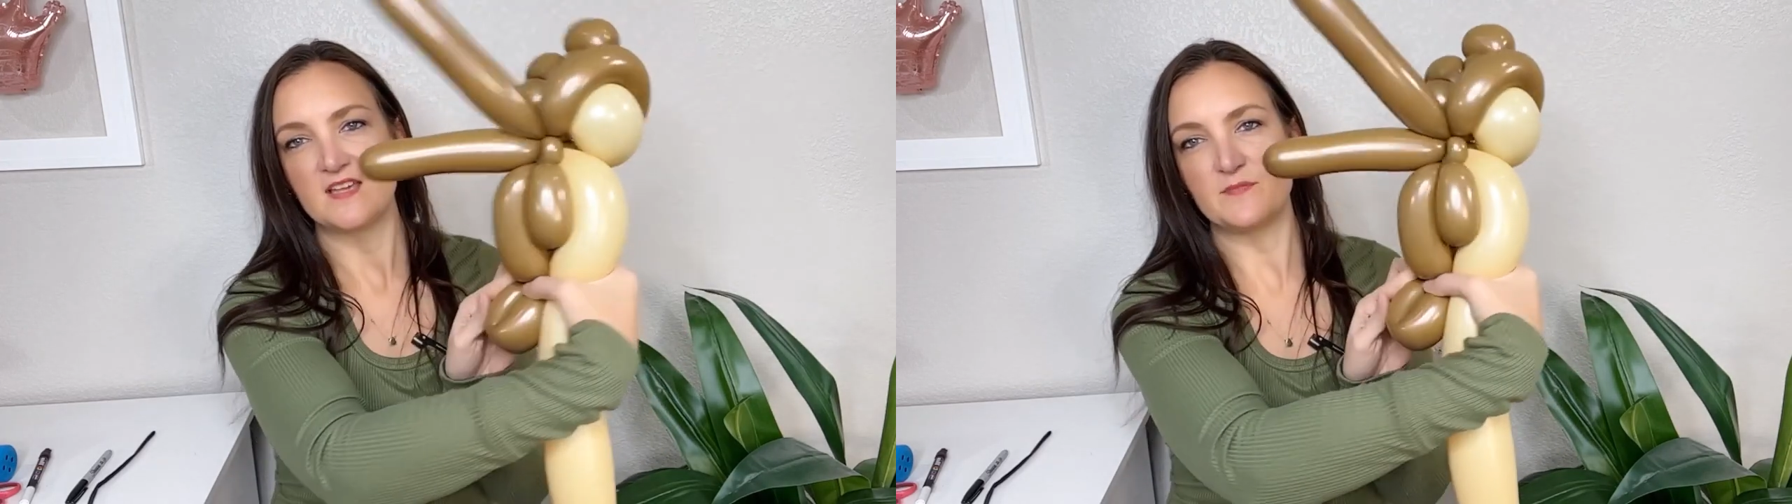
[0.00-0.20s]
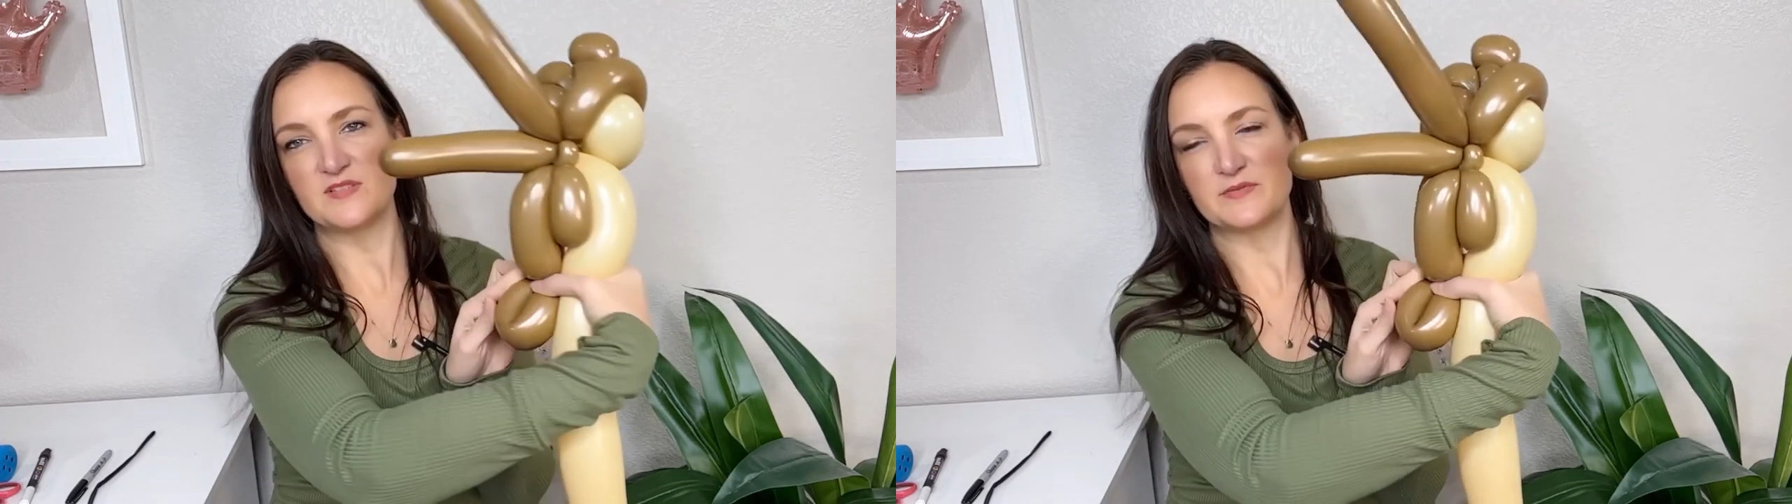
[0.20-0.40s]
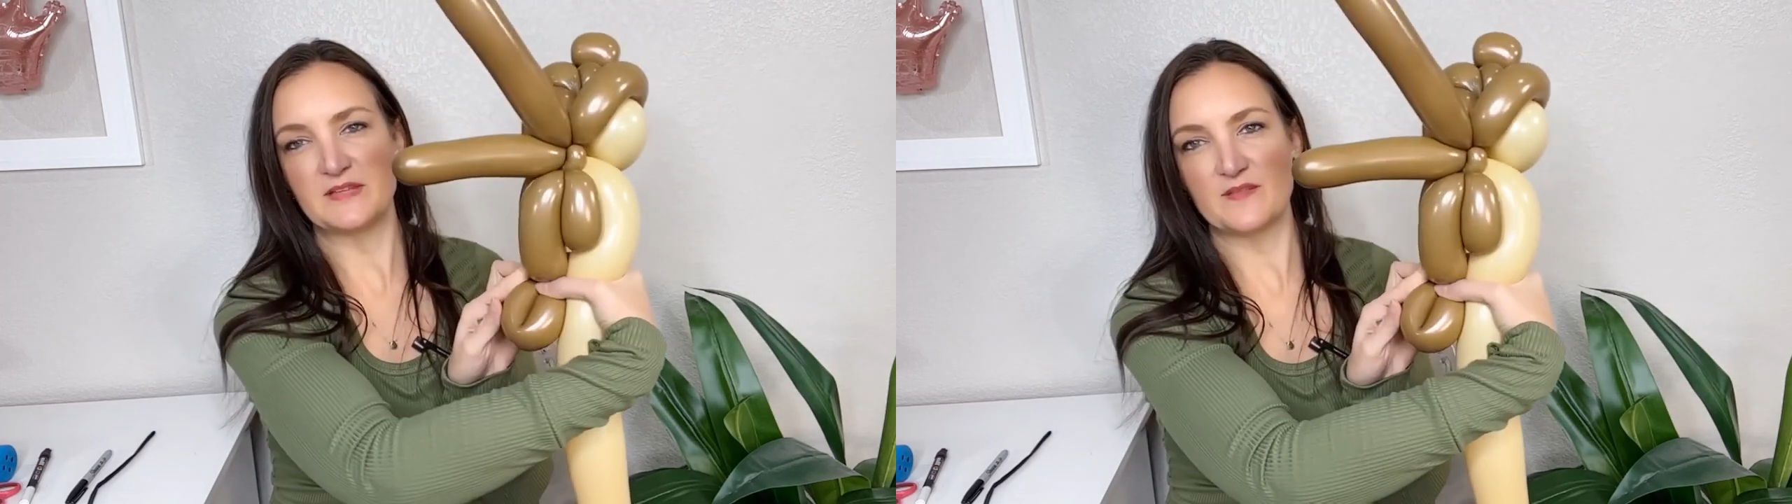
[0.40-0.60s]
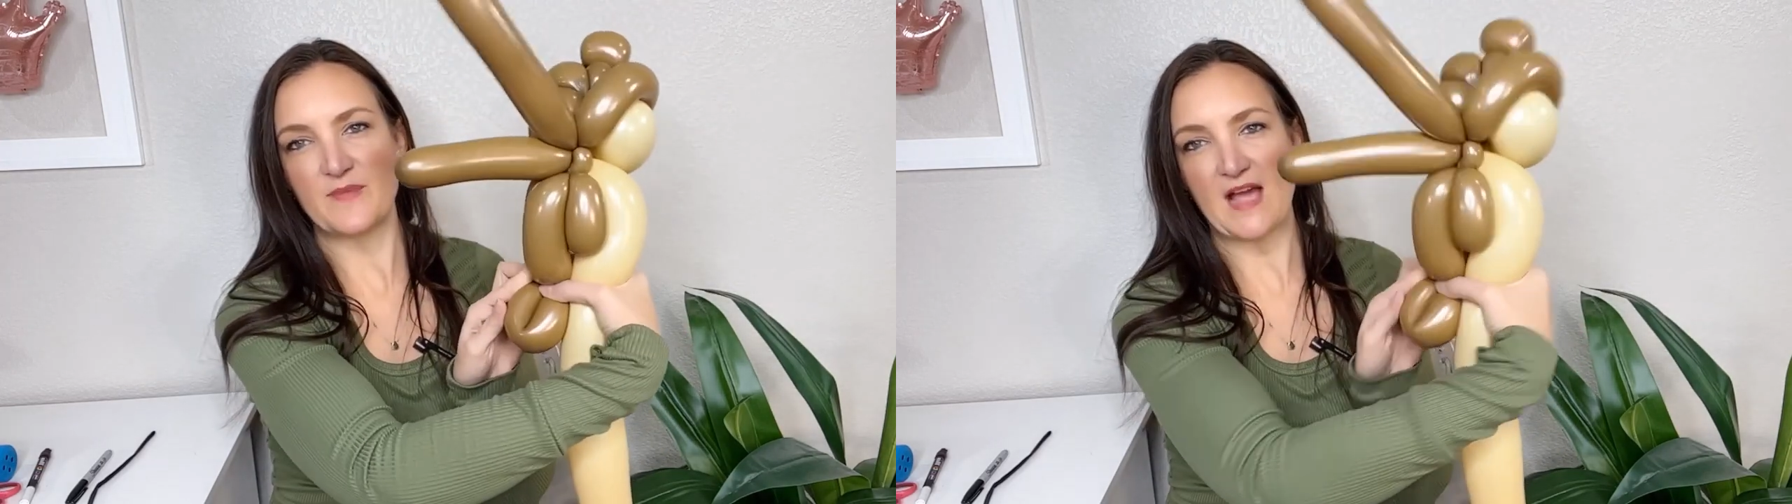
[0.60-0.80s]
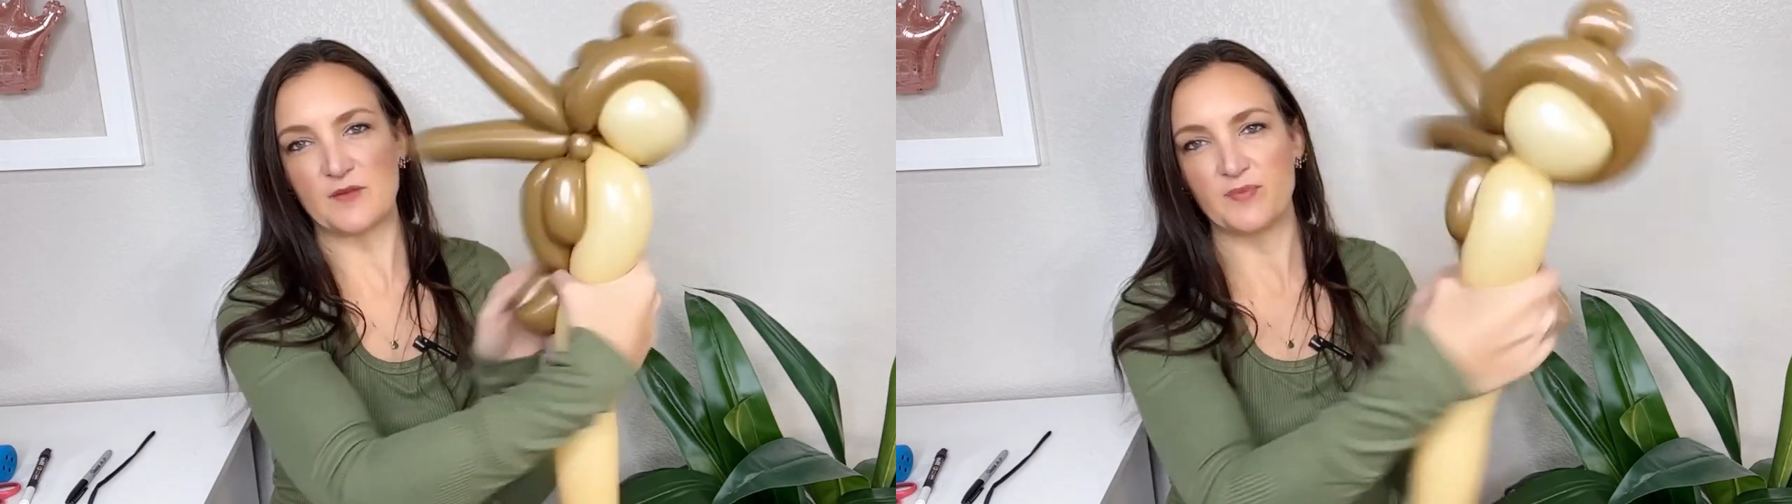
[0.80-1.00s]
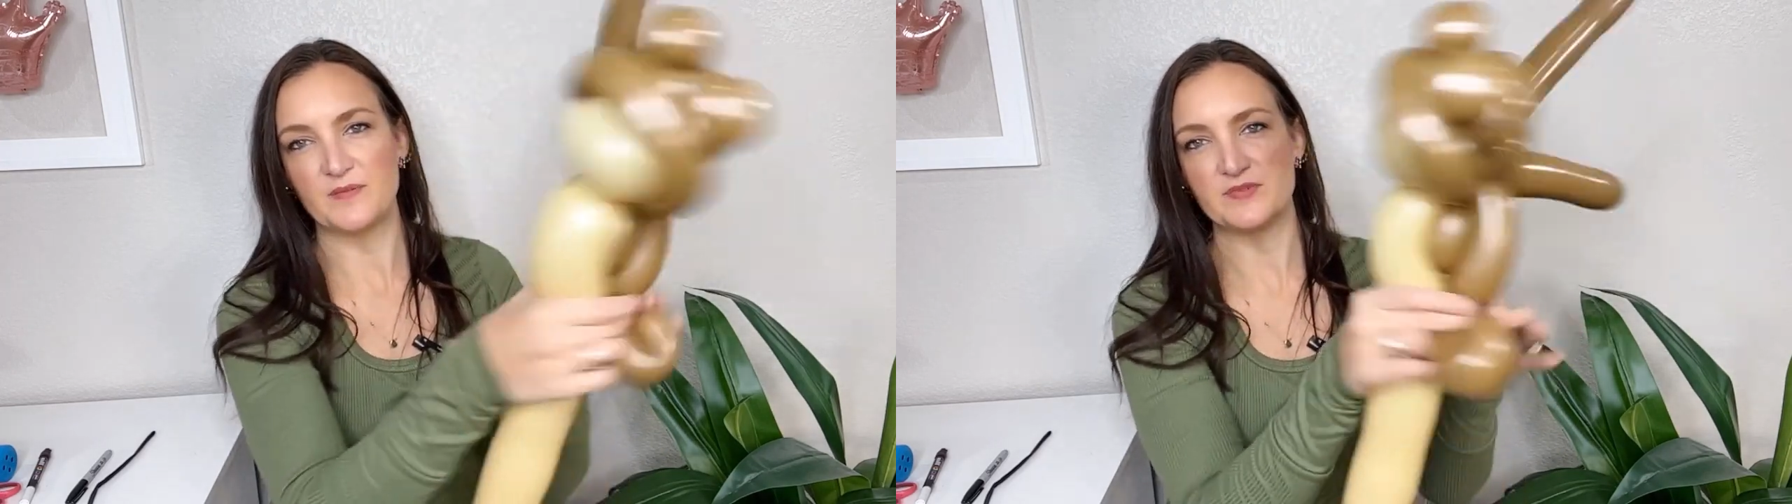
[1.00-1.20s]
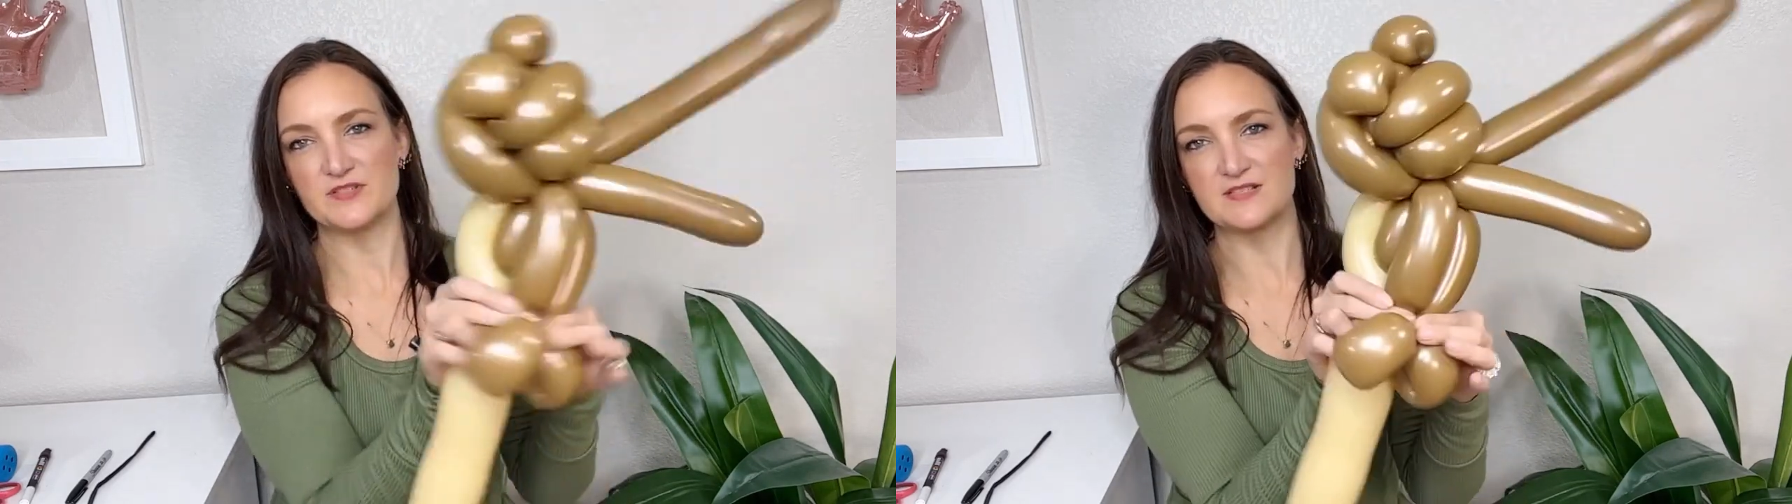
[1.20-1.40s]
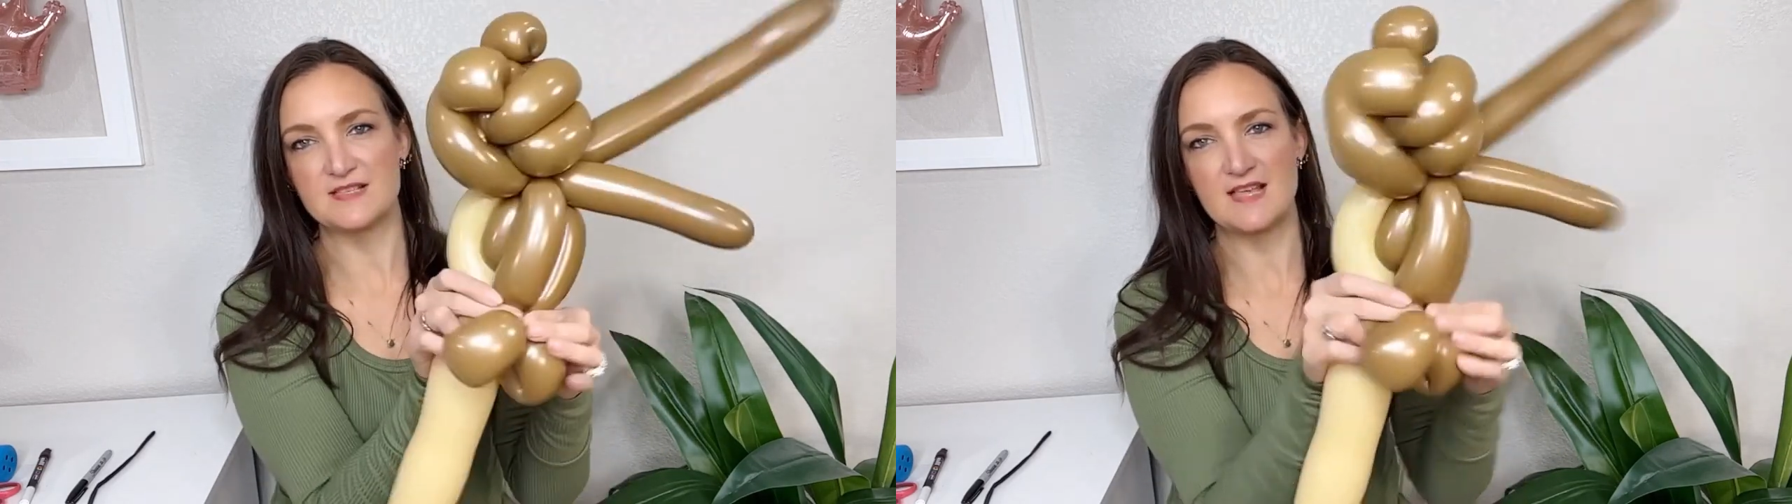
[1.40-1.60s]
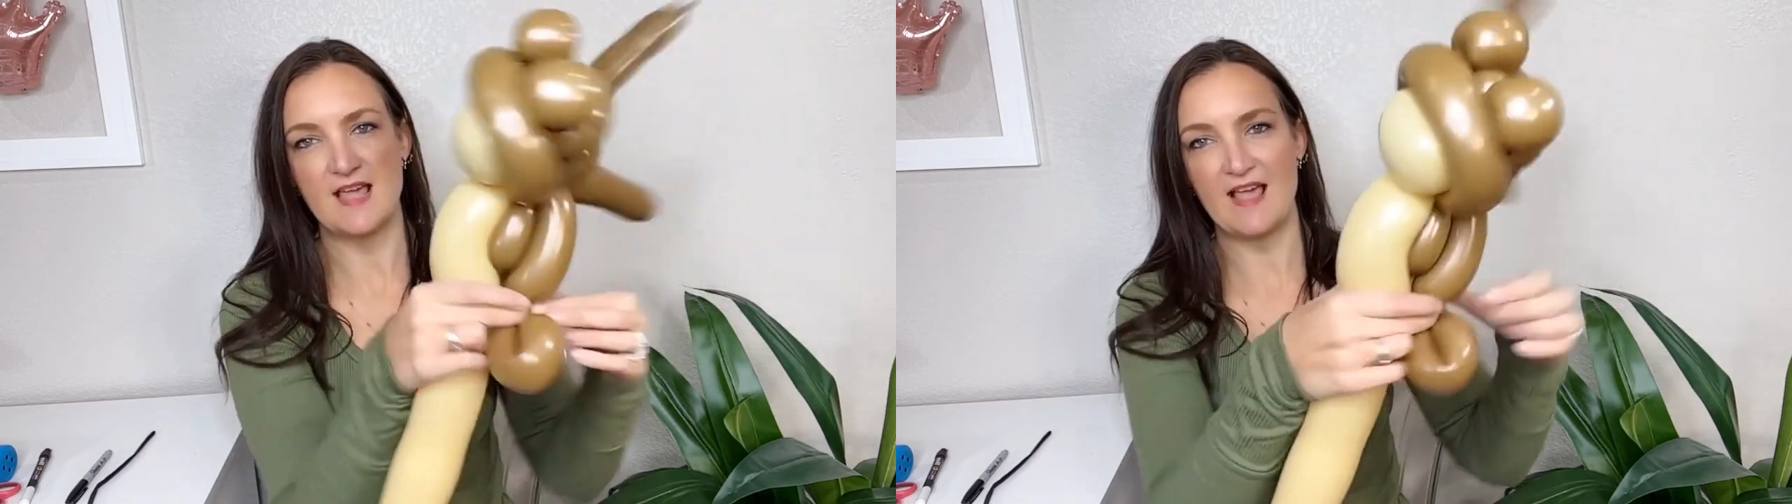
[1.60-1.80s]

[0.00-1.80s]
in between the back bubbles